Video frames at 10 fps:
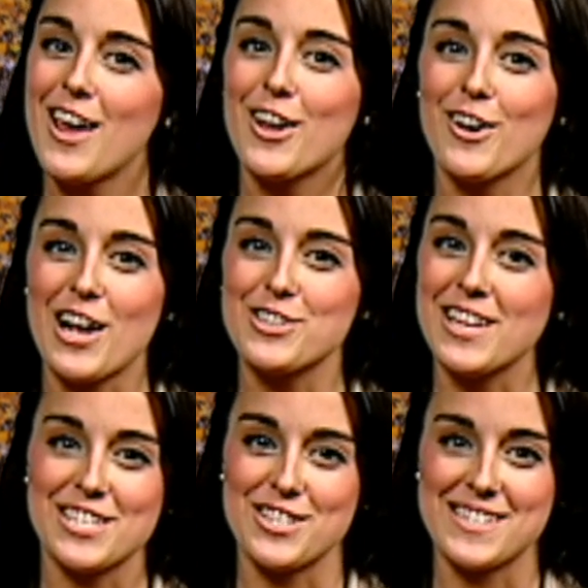
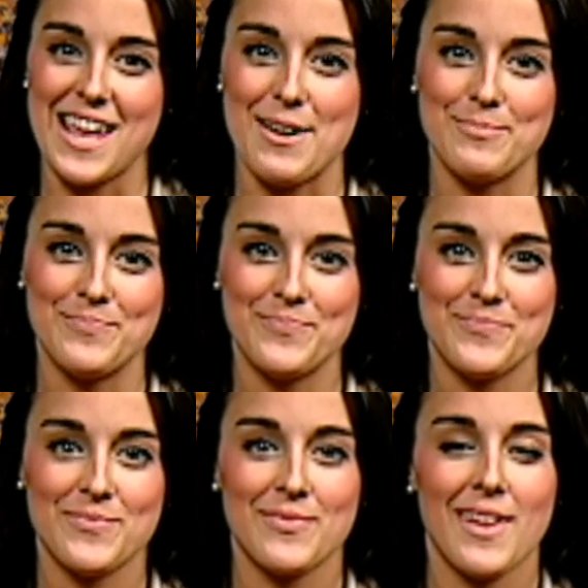Congratulations, Sam.
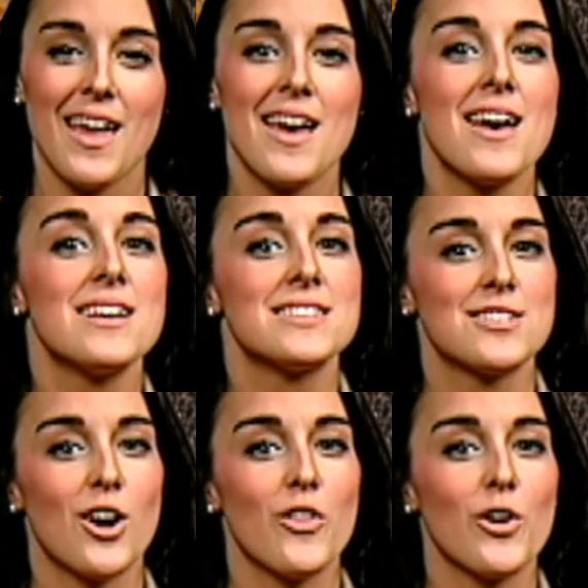
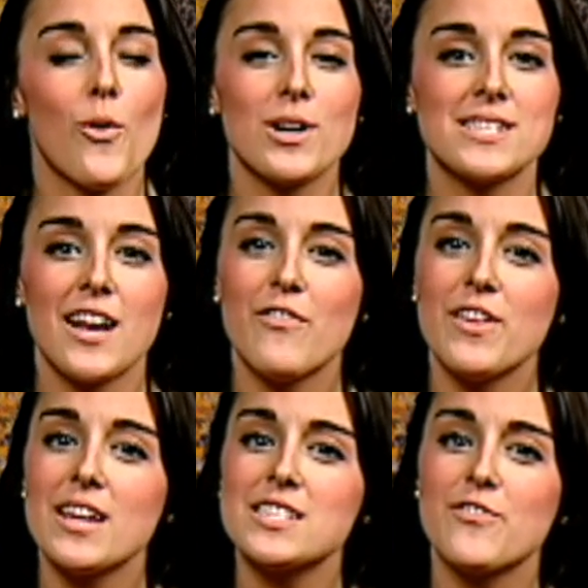Still on the court side of
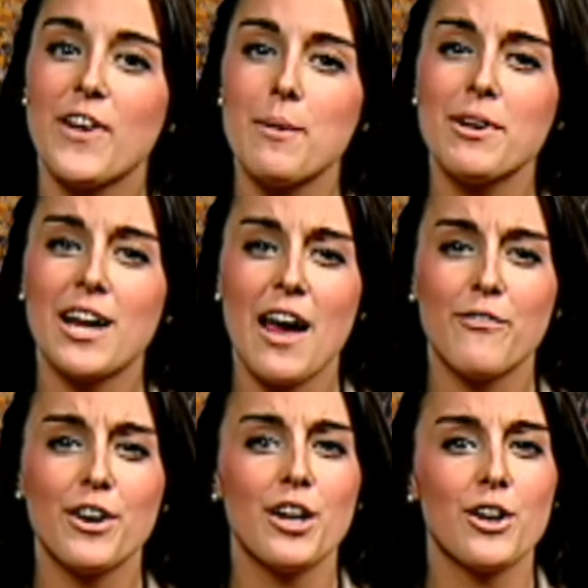things, Fran
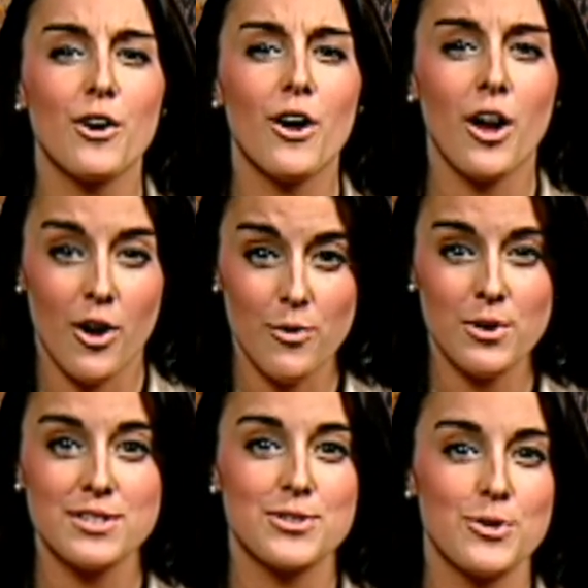McCaffery and co
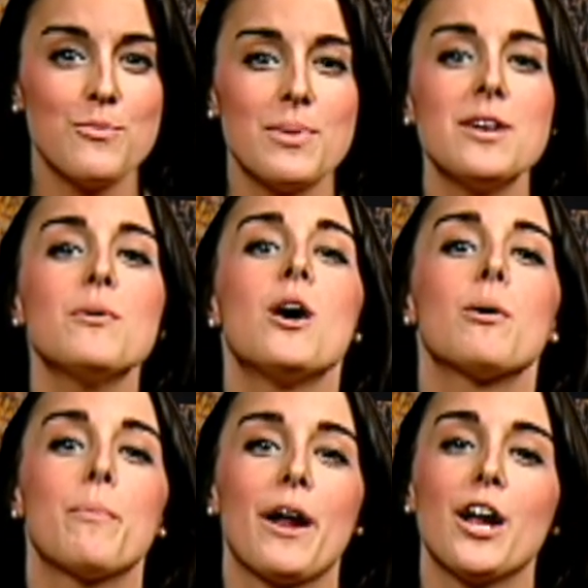will soon be
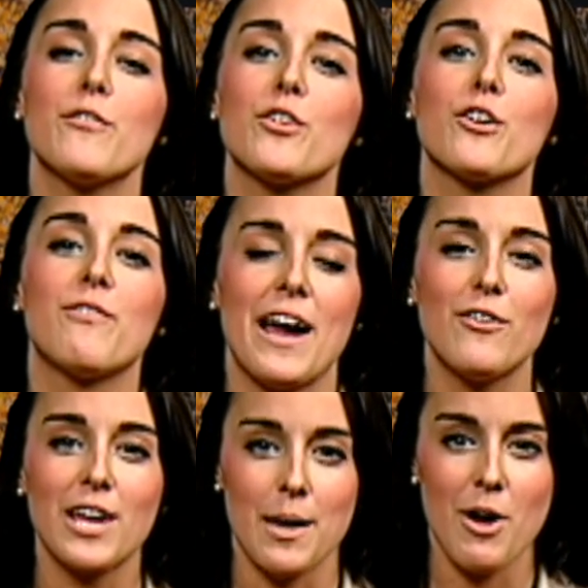preparing for their
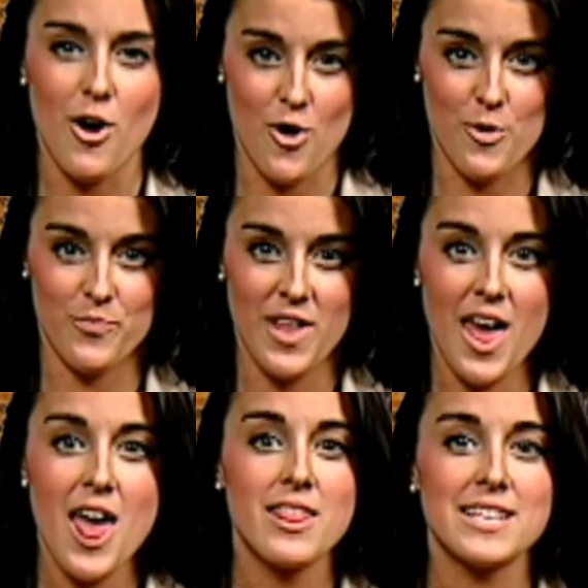final game at home
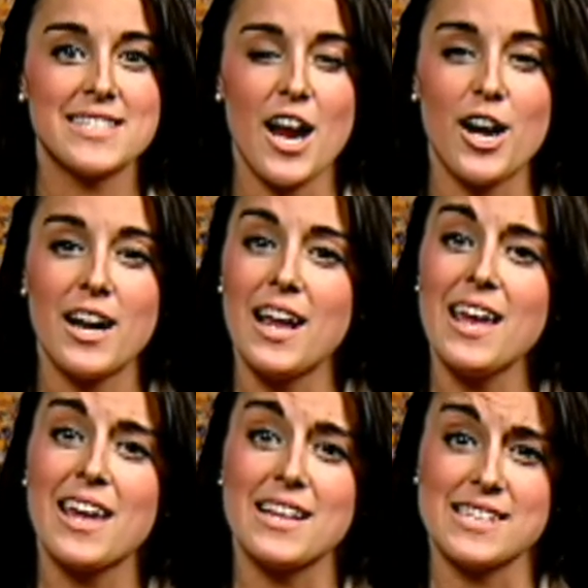this Saturday
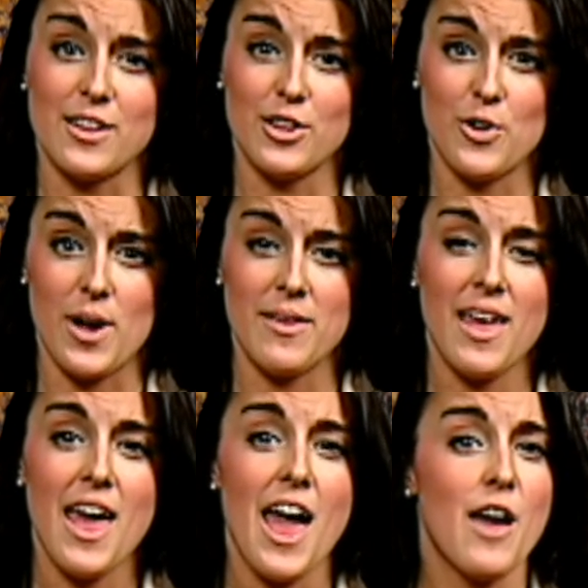night against Illinois.
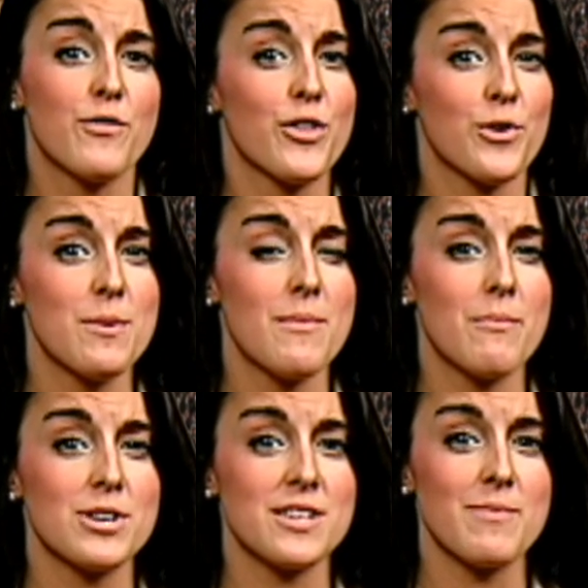And for three
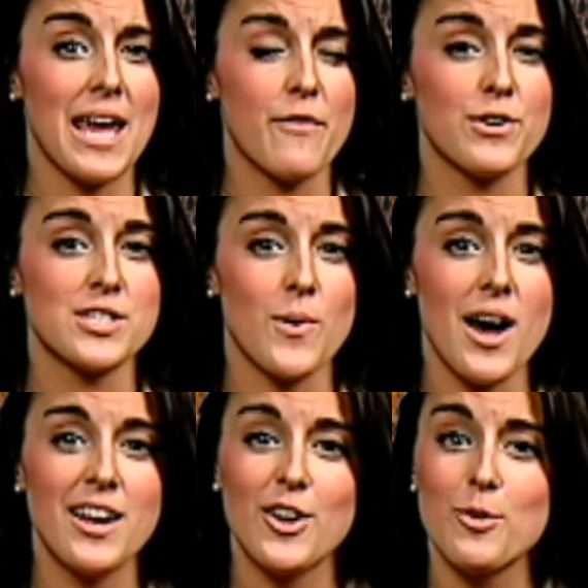members of McCaffery's
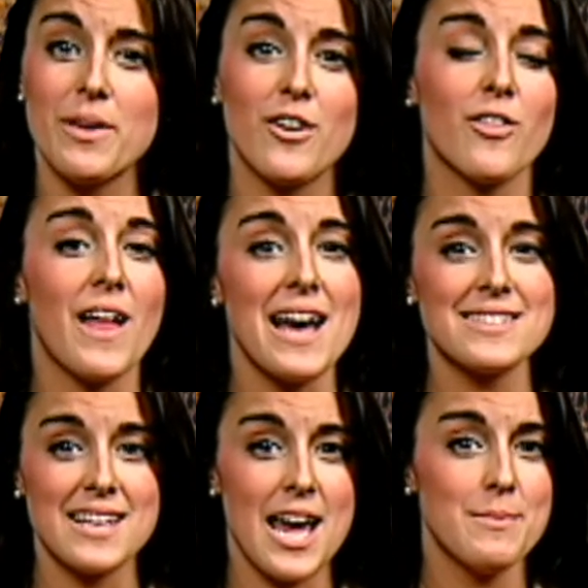squad, it'll be their
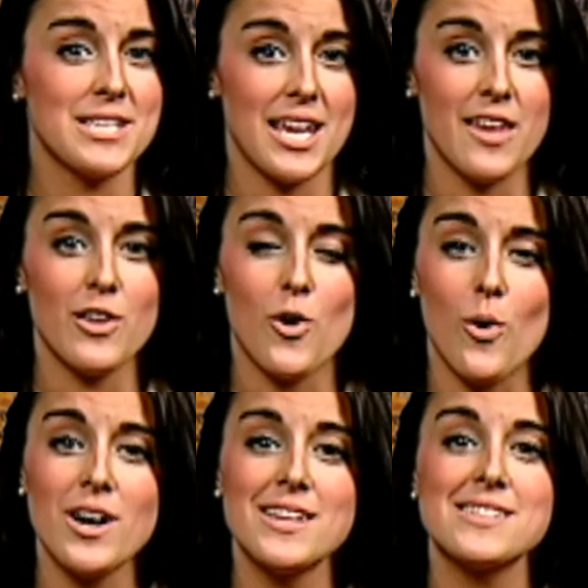last time taking the
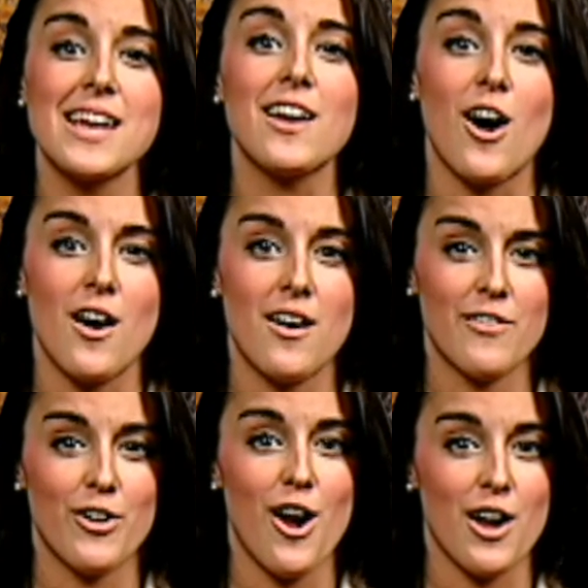court inside
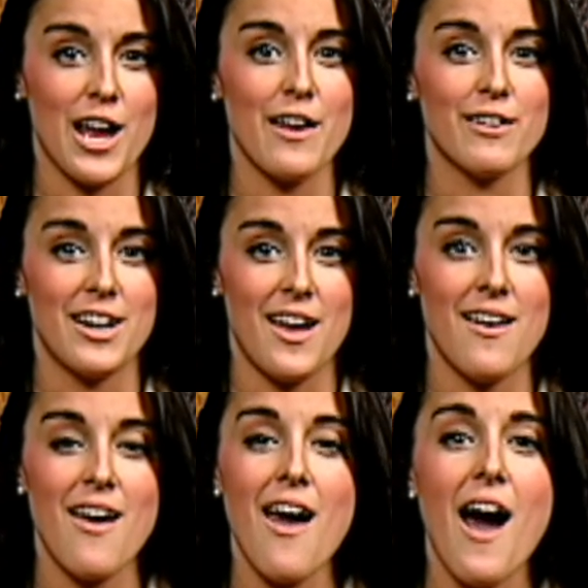Hawkeye Arena.
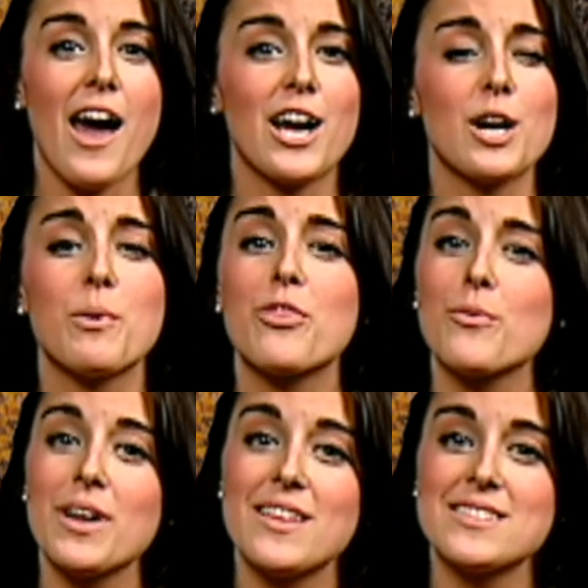I caught up with
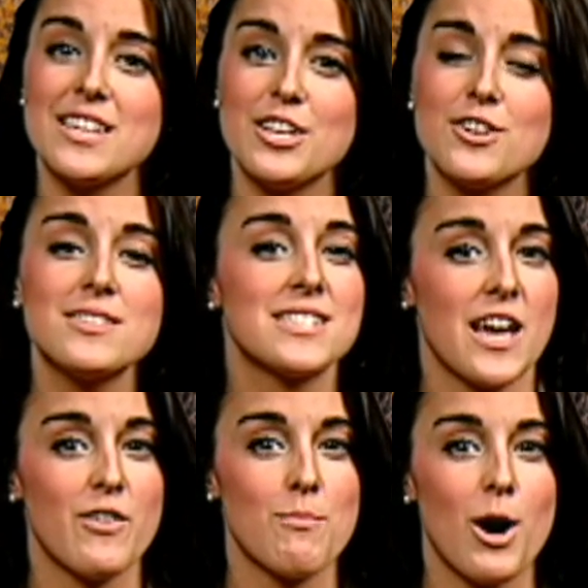three of the seniors,
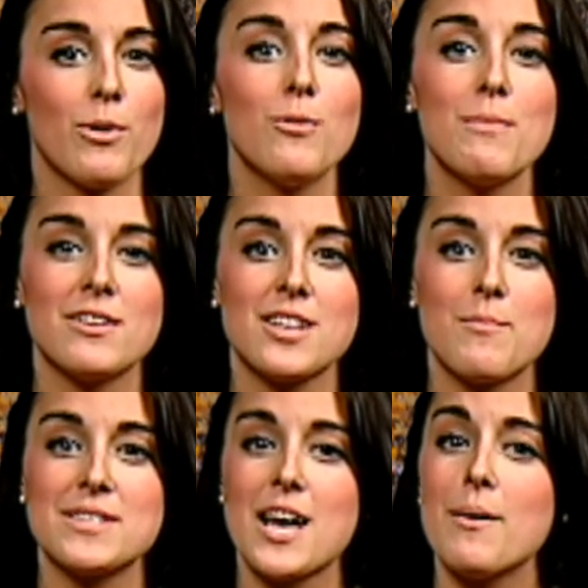Devyn Marble, Melsahn
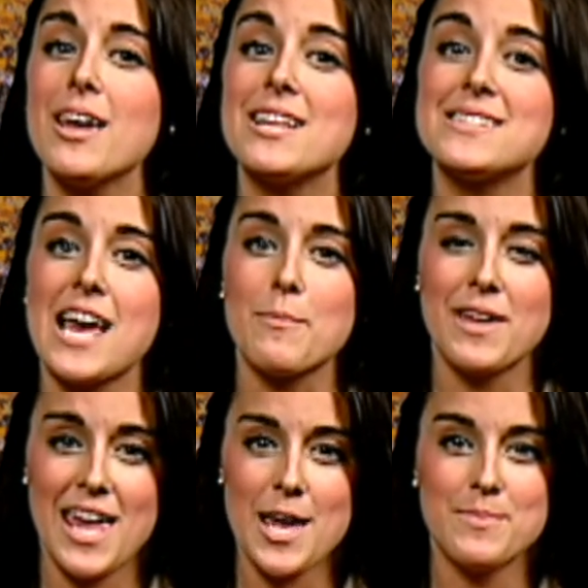Basabe, and Zach
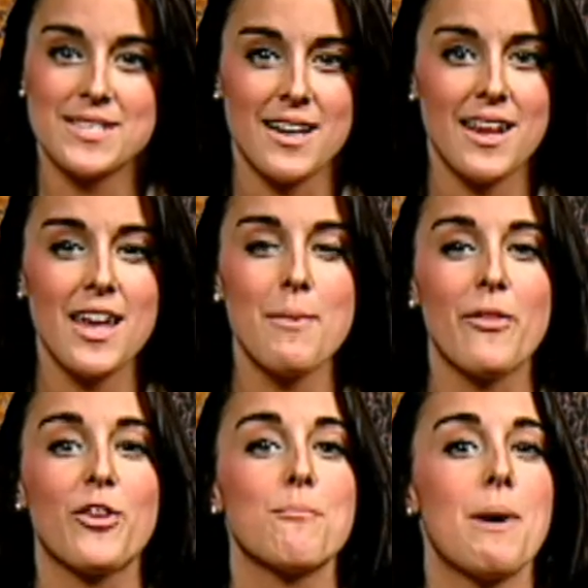McCabe Sunday
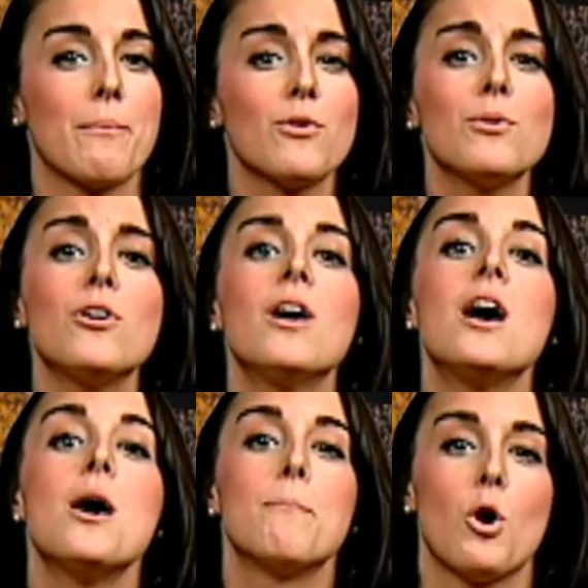about their memorable
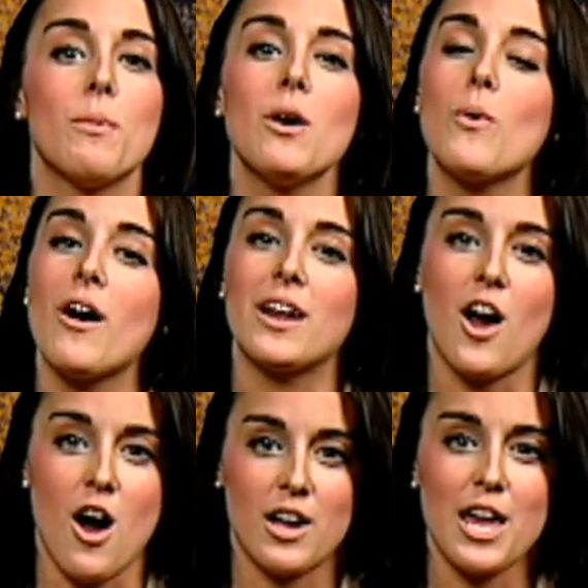moment while in a
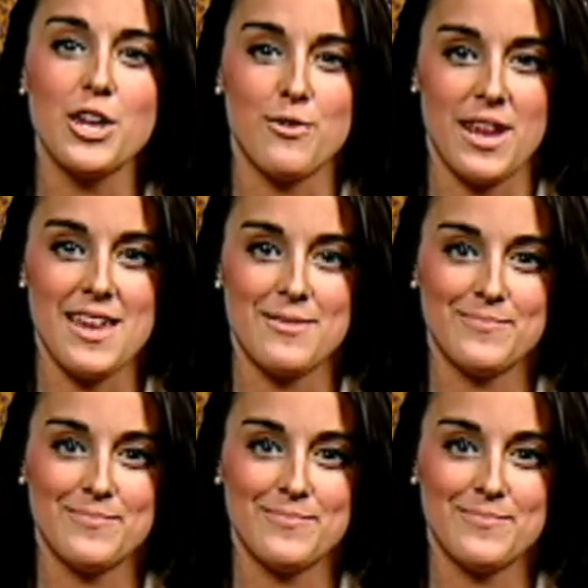Hawkeye uni.